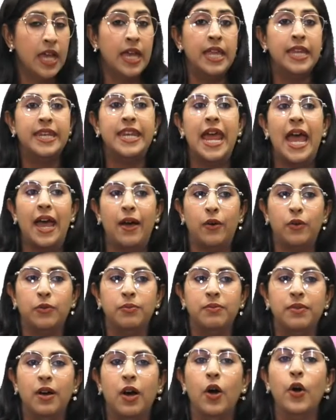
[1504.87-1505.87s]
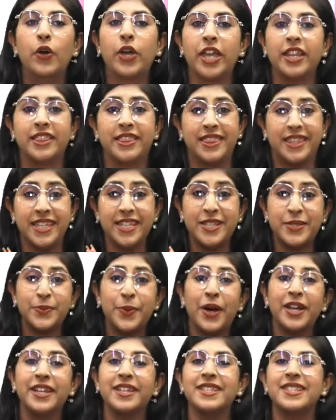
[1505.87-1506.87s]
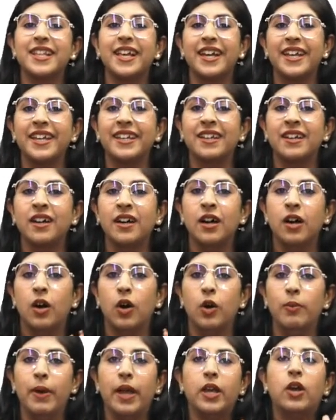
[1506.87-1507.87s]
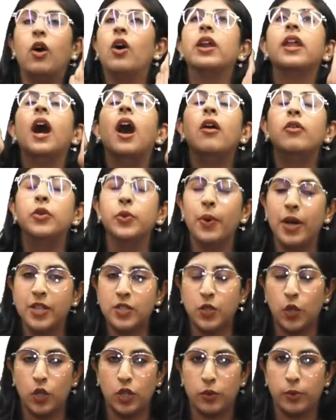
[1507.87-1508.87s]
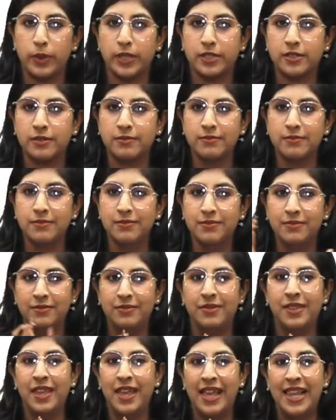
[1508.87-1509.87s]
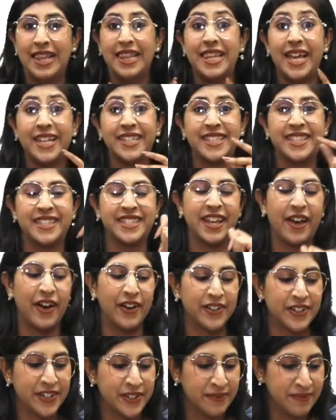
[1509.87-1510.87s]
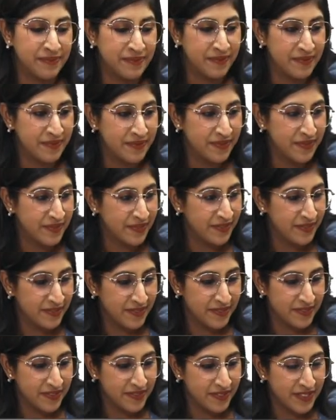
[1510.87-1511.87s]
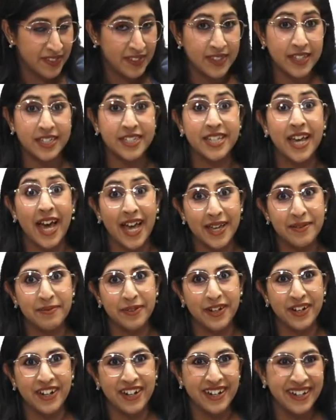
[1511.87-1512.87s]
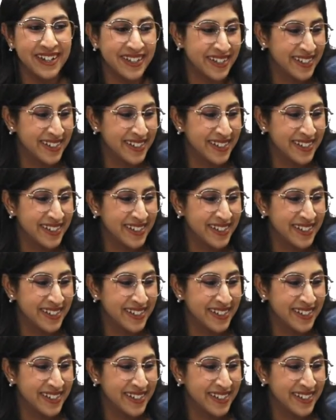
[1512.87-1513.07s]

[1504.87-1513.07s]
Now, okay, this one is like, oh my god, how do I solve it? Let's start. The timer.